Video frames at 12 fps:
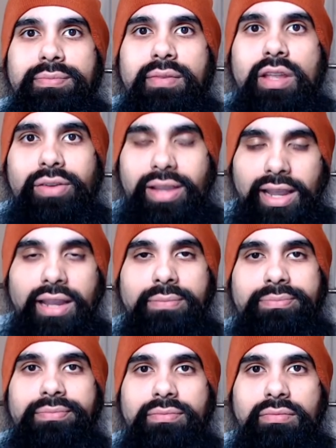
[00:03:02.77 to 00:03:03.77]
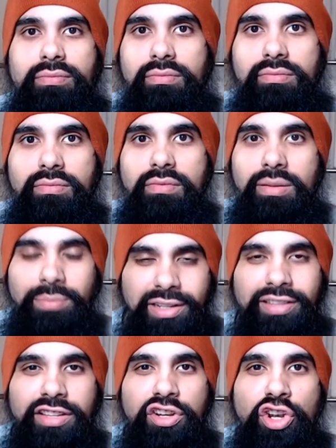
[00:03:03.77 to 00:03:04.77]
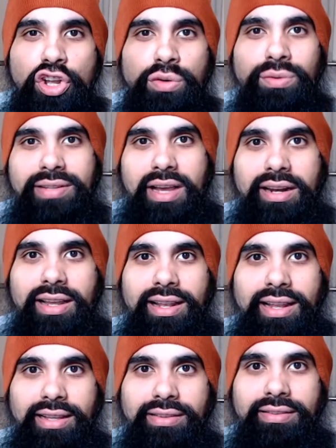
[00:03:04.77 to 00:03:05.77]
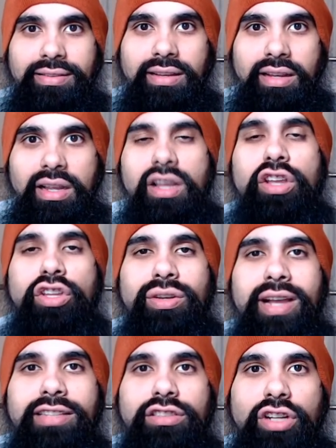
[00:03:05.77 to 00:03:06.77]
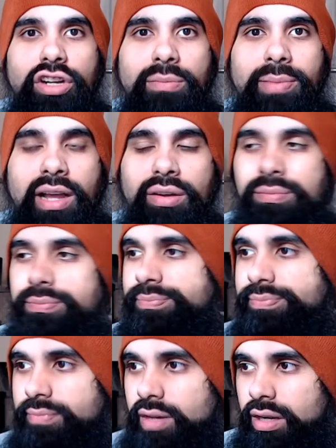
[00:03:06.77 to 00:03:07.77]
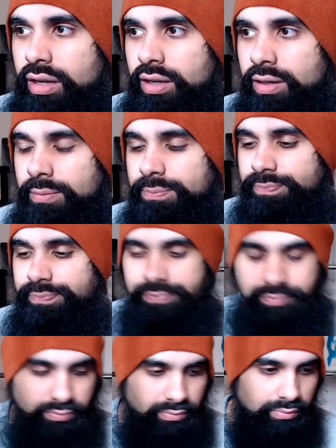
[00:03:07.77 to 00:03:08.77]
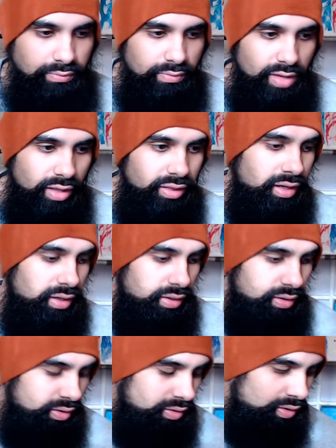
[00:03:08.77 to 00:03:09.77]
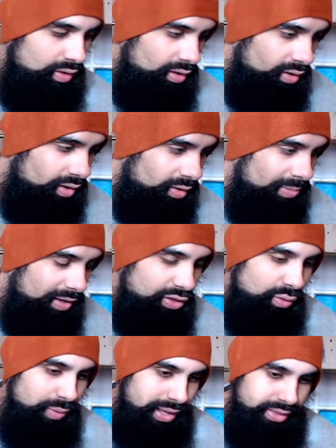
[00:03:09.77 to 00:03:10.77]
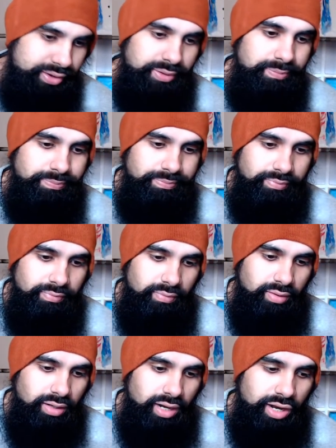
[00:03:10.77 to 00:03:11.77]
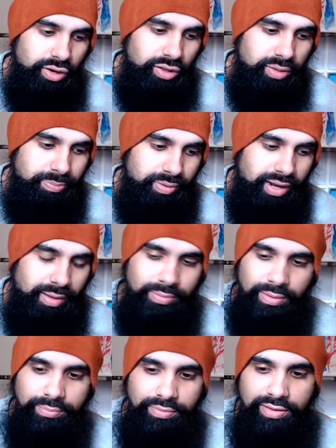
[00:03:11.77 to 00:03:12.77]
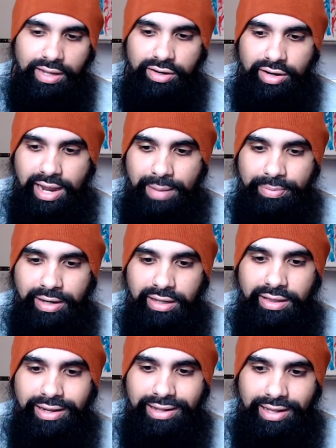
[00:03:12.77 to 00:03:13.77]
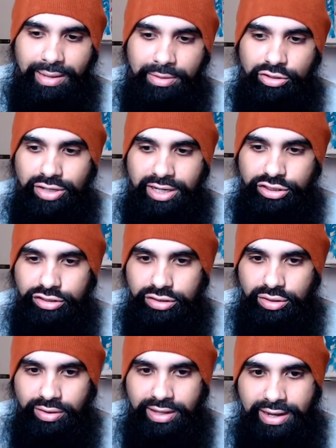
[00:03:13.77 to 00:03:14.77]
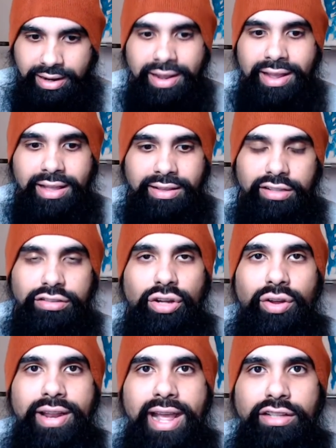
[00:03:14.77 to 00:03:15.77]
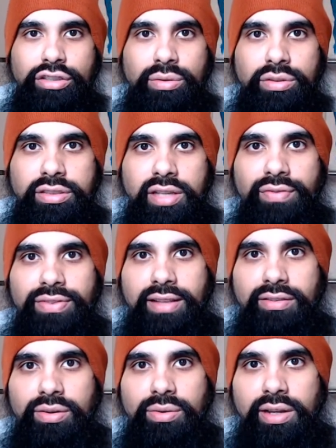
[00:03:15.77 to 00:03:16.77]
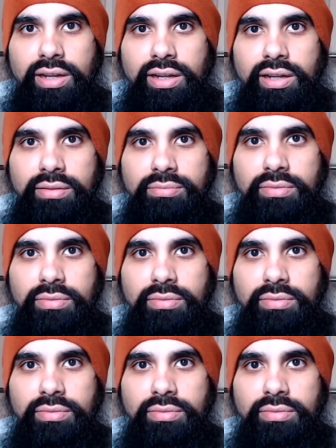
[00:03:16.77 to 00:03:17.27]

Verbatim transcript: Okay? Because it knows how to cleanse. You guys talk about, um, the all about the weather and all the problems that are happening and the climate changes and all that. This is all natural stuff that's going on.